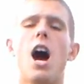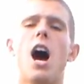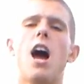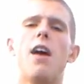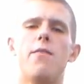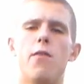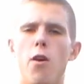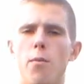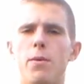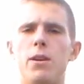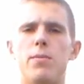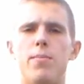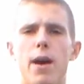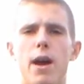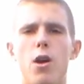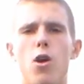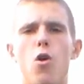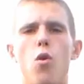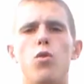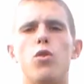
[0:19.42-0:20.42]
I've opened
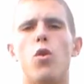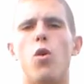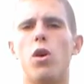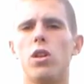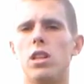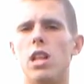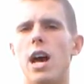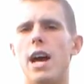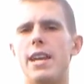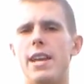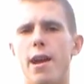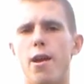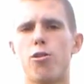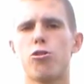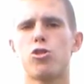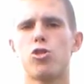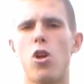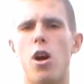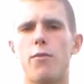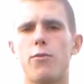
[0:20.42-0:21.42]
my own online
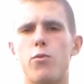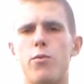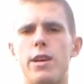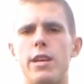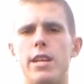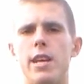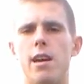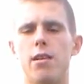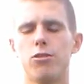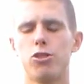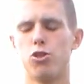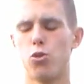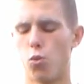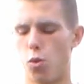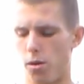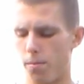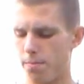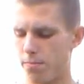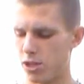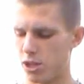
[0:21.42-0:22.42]
Airsoft retail store,